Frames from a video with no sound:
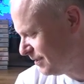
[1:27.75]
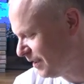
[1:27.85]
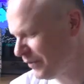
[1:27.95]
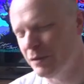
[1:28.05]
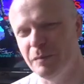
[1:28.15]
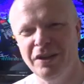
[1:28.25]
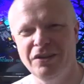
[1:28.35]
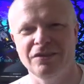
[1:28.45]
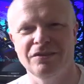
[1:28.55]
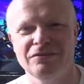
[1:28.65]
Nothing
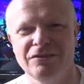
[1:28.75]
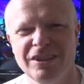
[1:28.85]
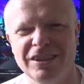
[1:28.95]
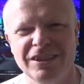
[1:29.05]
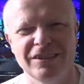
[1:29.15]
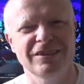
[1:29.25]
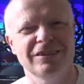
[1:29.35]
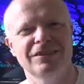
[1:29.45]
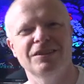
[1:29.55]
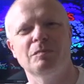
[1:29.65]
amazing really
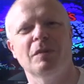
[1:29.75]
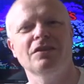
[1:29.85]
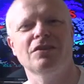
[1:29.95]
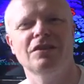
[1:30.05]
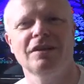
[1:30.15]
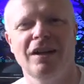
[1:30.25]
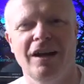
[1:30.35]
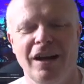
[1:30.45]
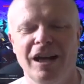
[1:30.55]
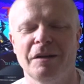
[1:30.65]
in this bunch.
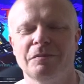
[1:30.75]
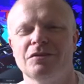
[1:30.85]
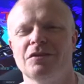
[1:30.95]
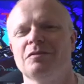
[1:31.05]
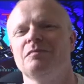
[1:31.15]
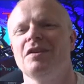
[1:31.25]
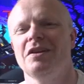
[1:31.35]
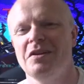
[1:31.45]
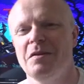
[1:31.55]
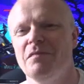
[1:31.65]
It's just
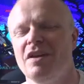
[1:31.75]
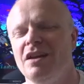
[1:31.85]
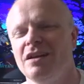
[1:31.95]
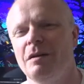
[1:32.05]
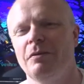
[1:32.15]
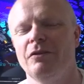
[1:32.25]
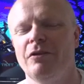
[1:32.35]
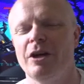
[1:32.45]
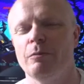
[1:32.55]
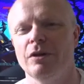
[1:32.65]
a couple of the
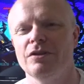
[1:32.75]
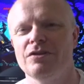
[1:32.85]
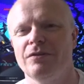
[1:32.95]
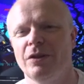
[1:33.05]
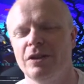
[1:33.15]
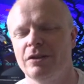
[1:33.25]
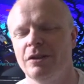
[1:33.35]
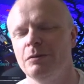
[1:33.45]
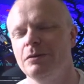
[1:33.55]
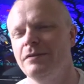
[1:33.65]
rare ones finally got
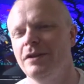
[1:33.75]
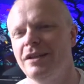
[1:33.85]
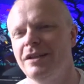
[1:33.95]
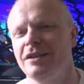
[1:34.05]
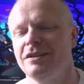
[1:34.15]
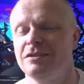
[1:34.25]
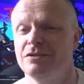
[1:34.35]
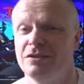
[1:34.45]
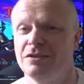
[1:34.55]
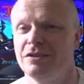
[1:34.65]
hold of.
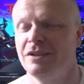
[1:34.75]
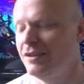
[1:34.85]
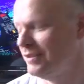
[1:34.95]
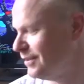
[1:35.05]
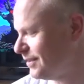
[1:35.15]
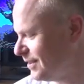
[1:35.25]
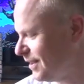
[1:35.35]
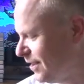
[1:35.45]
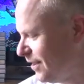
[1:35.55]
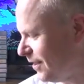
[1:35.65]
Just
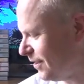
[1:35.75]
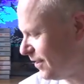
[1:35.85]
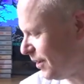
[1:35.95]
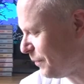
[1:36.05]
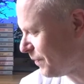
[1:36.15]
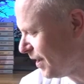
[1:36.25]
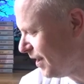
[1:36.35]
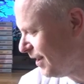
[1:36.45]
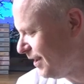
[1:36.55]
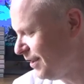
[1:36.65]
really there, yeah.
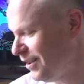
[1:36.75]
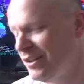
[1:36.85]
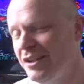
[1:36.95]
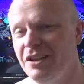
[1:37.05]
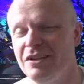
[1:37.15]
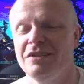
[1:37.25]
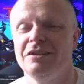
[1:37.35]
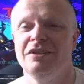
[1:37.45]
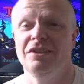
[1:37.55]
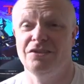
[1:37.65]
Okay,
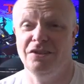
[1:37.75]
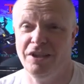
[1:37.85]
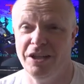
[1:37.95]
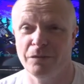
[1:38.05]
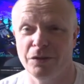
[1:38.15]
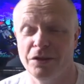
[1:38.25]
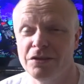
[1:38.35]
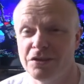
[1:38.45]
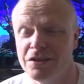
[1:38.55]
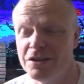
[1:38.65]
you need to sit down for
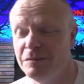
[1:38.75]
this because